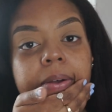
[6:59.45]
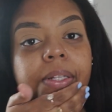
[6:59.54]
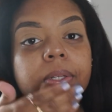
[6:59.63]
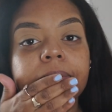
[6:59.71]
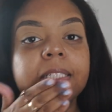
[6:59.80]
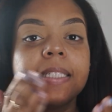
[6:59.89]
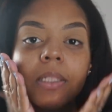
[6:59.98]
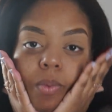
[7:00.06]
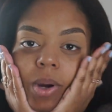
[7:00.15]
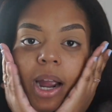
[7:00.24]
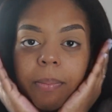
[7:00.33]
So this is
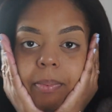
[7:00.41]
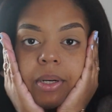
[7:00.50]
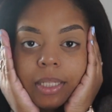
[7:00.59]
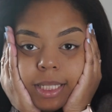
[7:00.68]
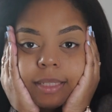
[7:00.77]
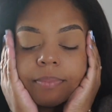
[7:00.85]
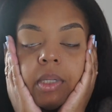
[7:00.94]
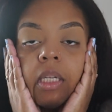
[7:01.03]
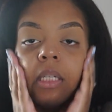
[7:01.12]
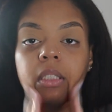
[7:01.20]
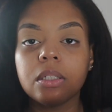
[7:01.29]
where I put it.
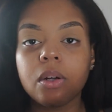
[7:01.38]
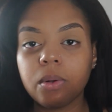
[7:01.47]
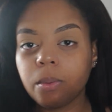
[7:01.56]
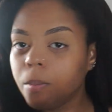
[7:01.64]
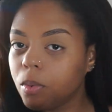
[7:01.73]
So